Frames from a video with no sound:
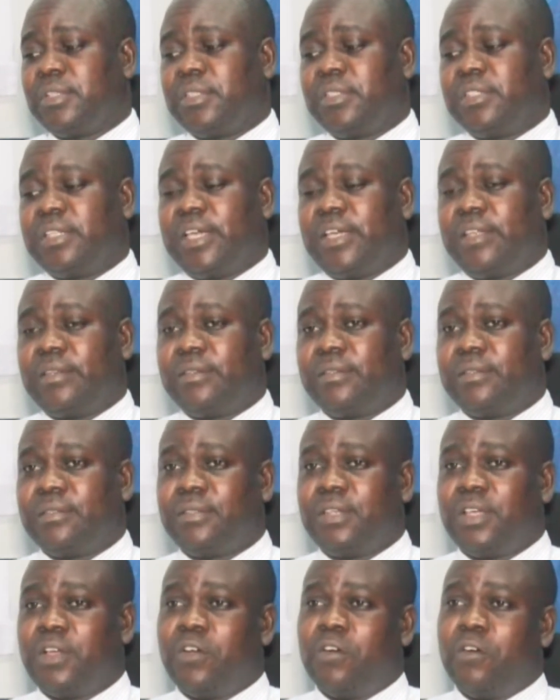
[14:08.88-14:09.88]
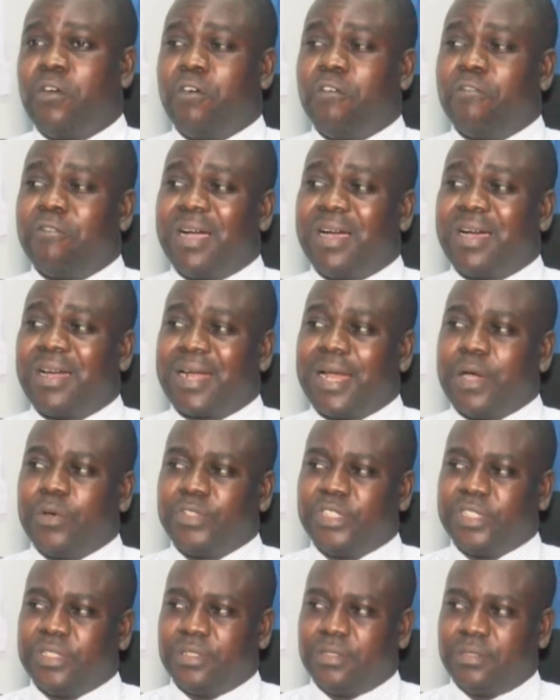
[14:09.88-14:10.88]
Then
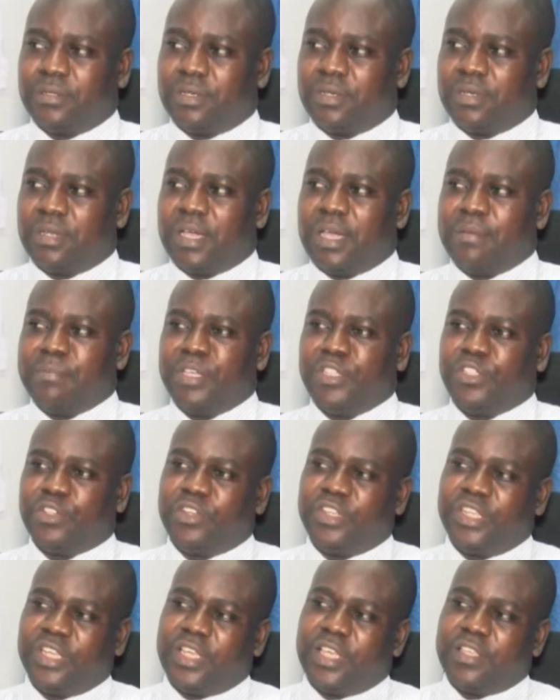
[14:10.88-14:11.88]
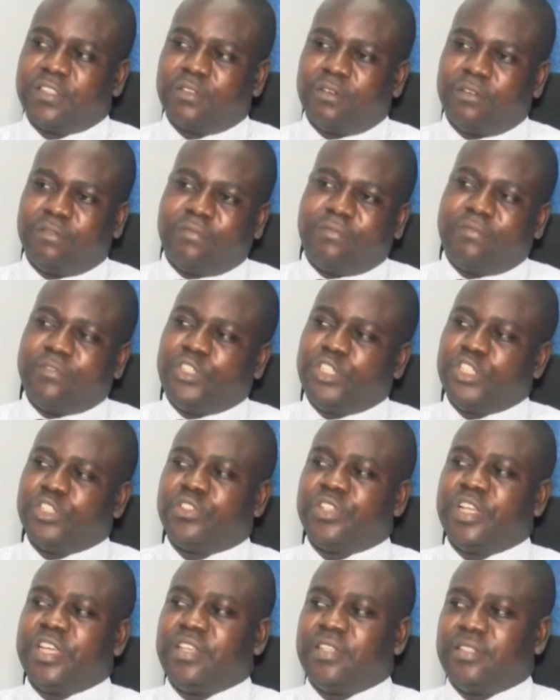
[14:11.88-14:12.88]
overcrowding, I mentioned the case of
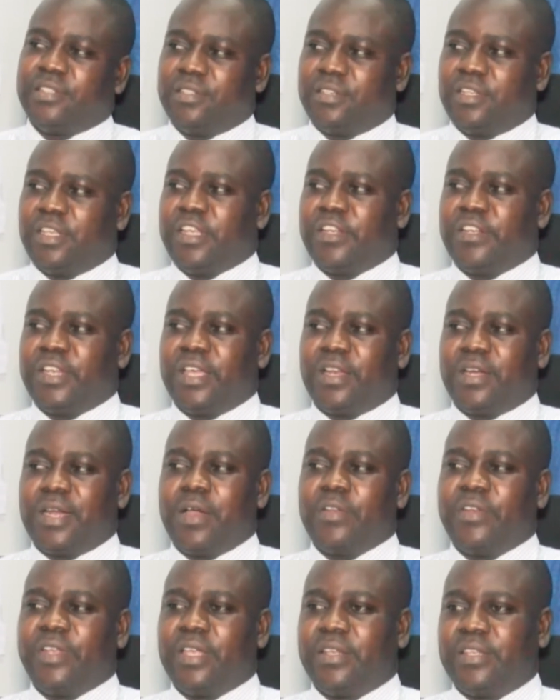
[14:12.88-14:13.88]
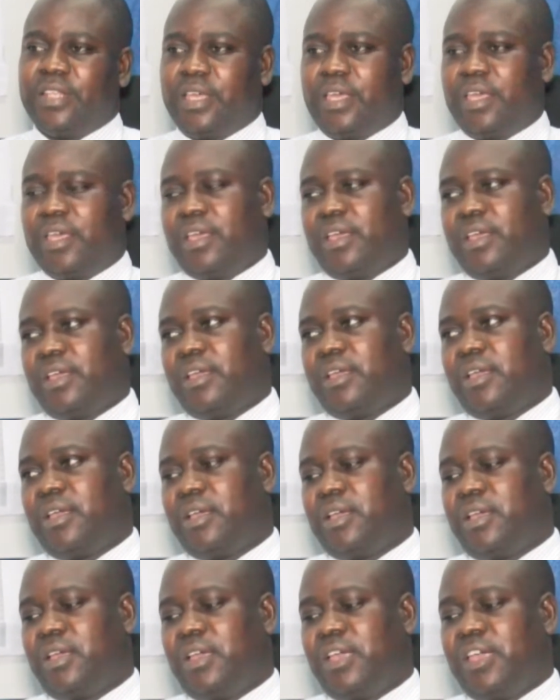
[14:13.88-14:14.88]
children in a crowded
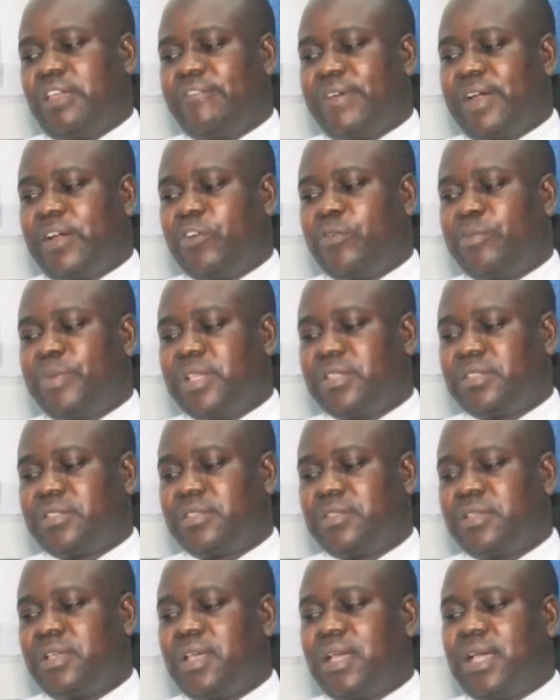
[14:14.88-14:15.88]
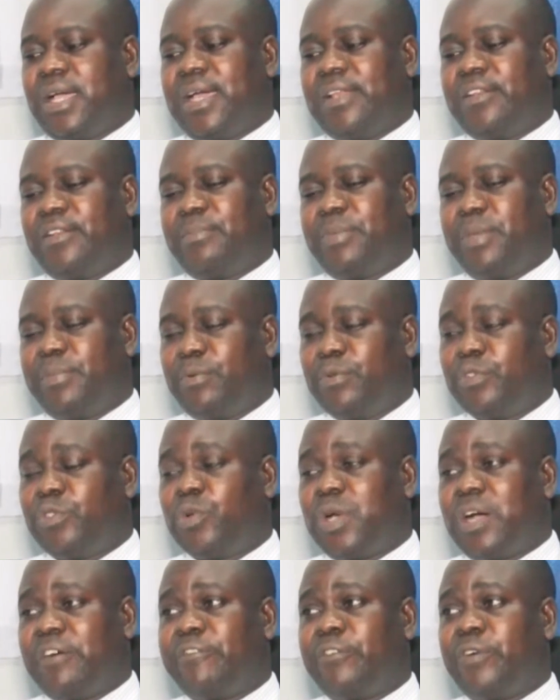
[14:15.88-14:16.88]
environments. People
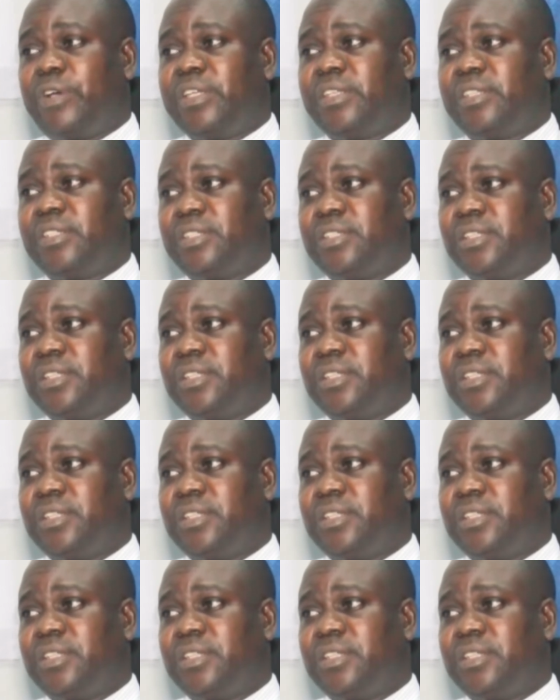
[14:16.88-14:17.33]
should avoid